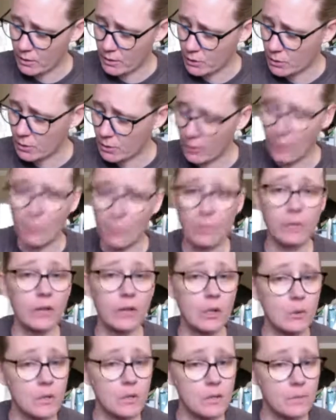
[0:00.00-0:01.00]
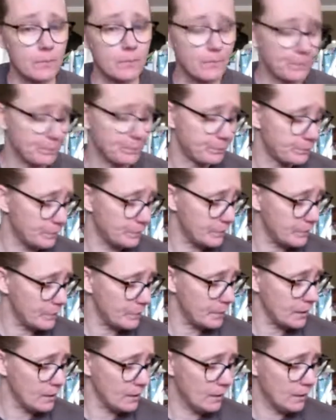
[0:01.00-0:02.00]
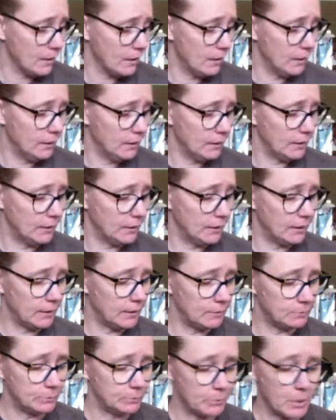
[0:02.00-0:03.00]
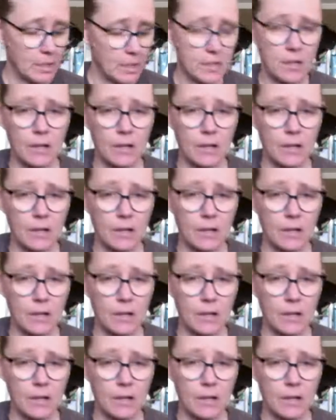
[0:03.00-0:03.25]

do their own reviews. Plus,